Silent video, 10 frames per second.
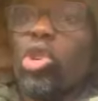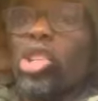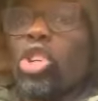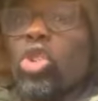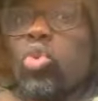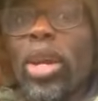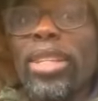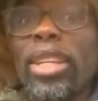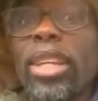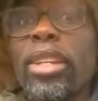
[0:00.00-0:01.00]
or you are just
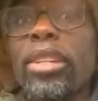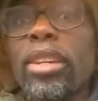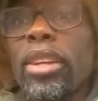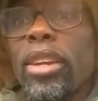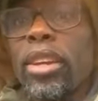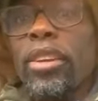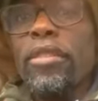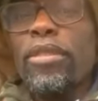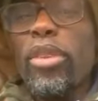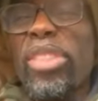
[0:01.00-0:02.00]
waiting
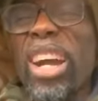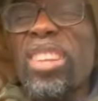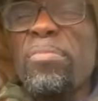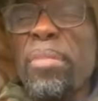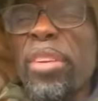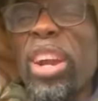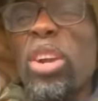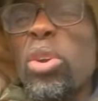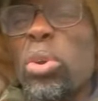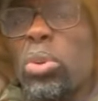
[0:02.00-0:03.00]
for that
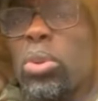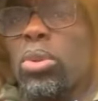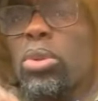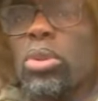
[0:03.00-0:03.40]
miracle?